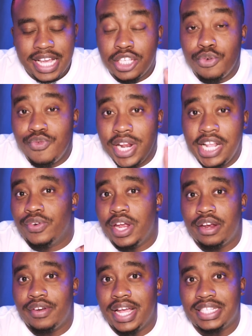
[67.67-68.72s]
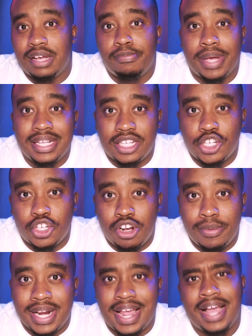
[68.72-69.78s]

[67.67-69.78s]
He's a really great creator based in Durban